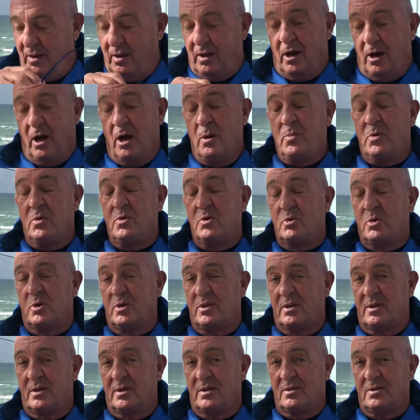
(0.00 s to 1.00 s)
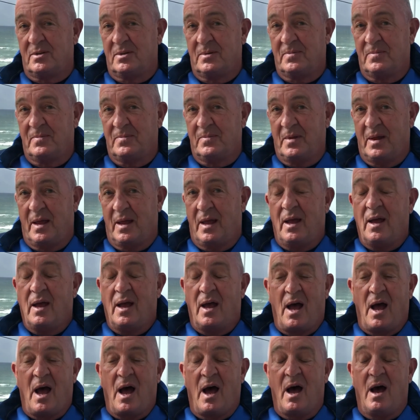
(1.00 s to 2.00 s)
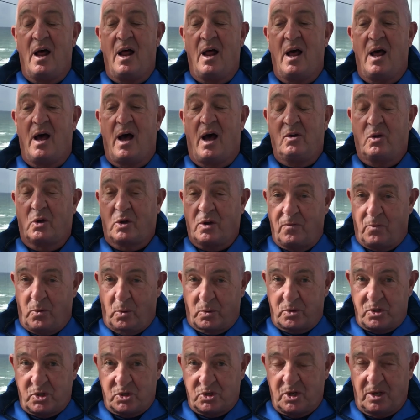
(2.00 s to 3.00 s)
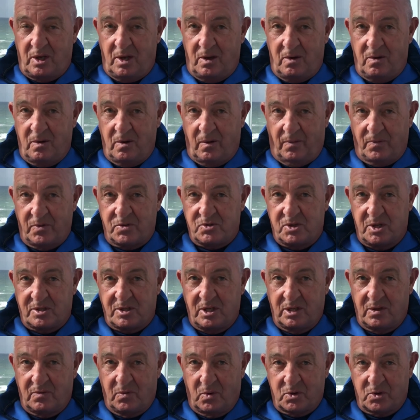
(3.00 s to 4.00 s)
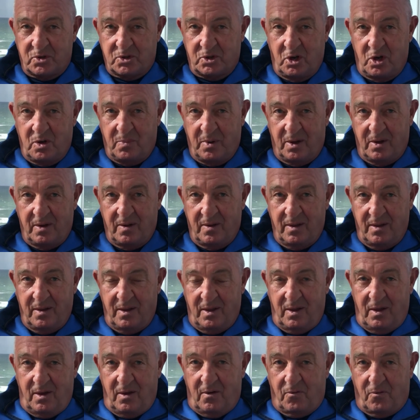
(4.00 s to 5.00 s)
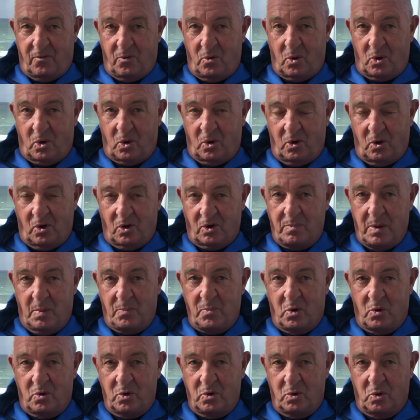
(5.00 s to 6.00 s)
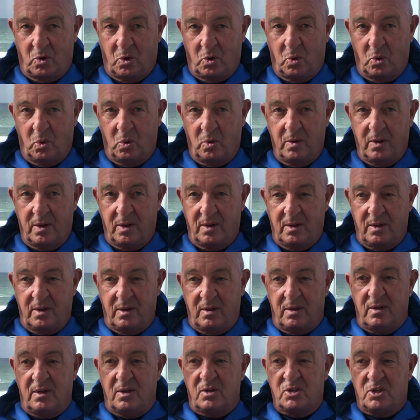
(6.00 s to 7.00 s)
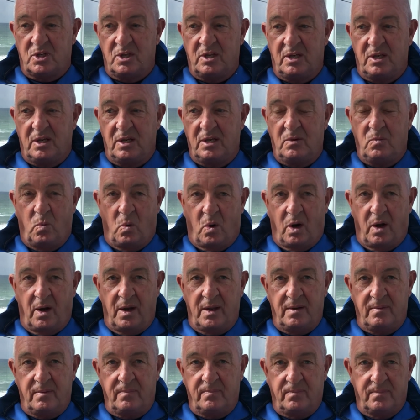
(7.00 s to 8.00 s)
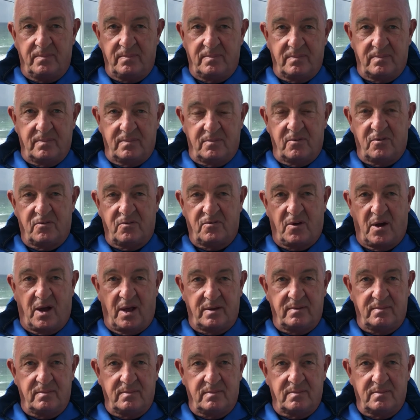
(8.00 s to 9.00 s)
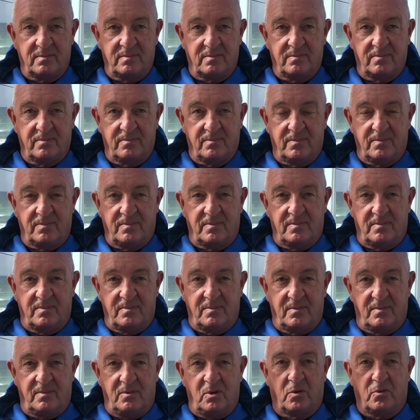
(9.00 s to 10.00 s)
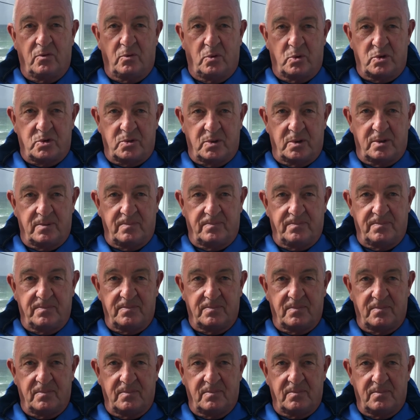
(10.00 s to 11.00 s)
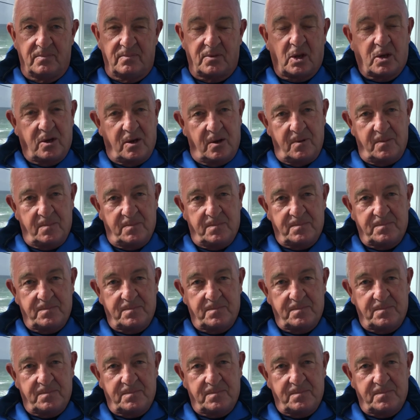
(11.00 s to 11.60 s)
Hope you enjoyed that. Looking forward to seeing you on the 16th of October, 4 o'clock, Memorial Hall. Tea, wine, fun. Look forward to it. Thank you.